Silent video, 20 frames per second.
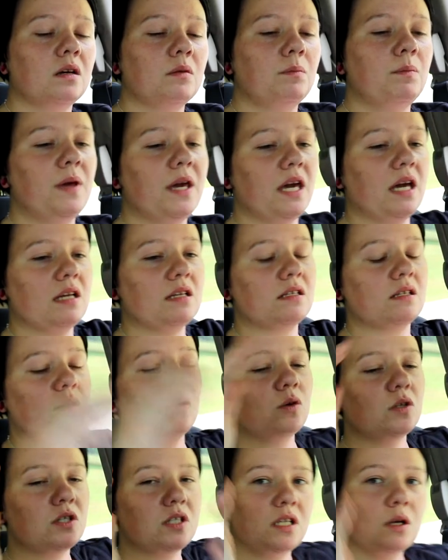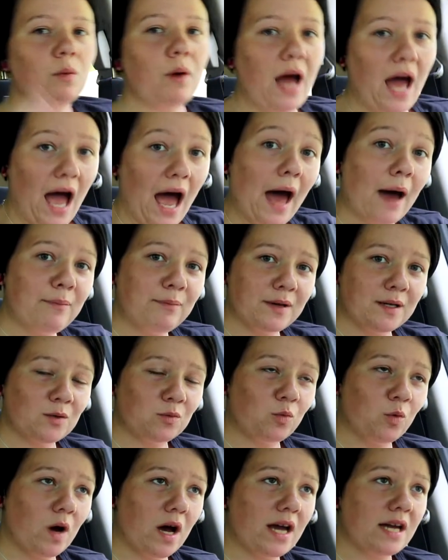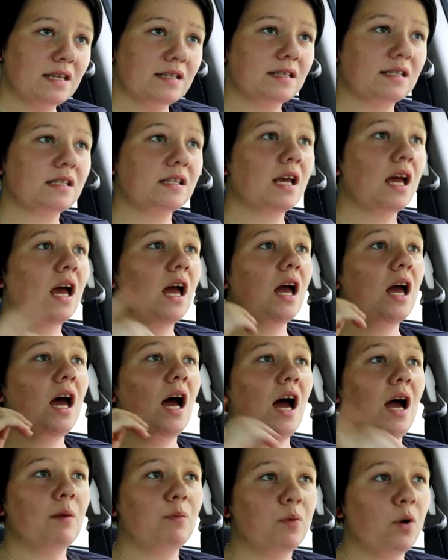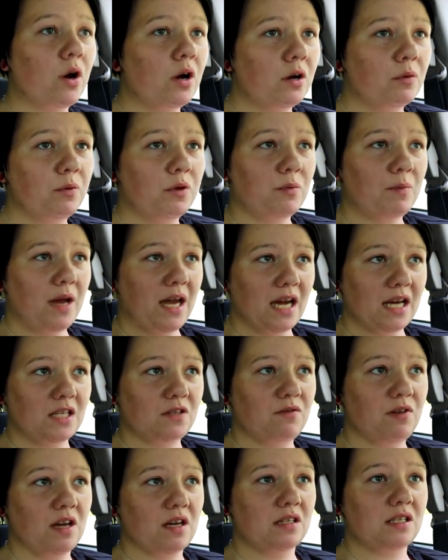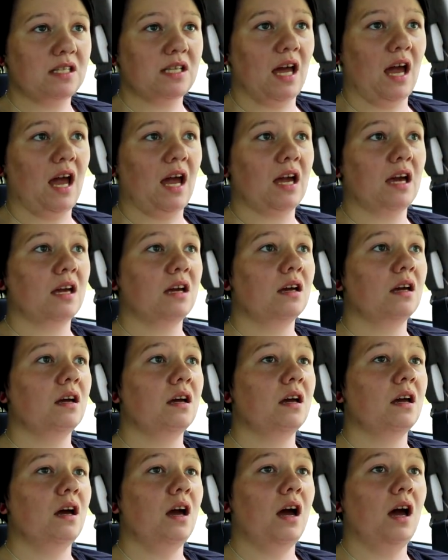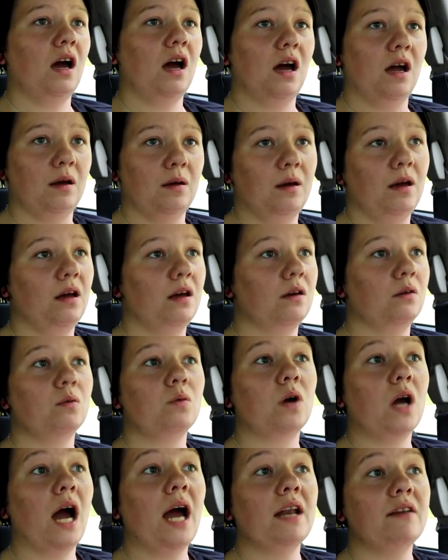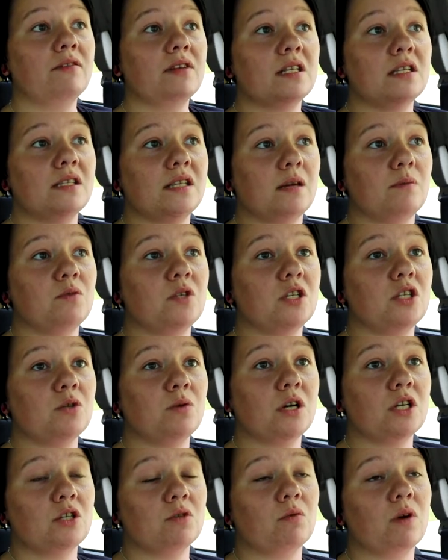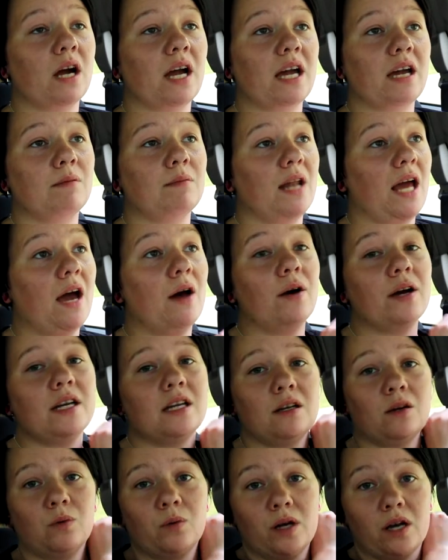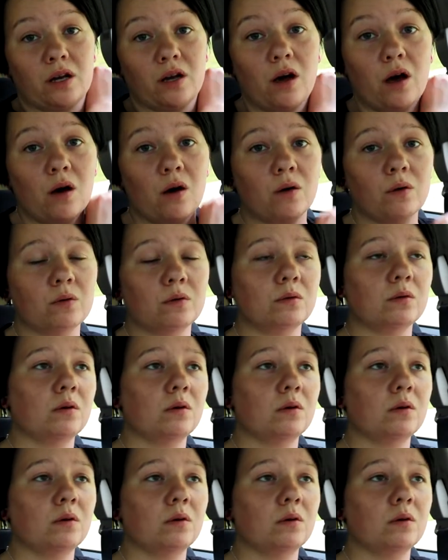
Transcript: because see, what happened was I broke up with my ex-fiance, kind of in the same situation where I am now. I didn't know where to go.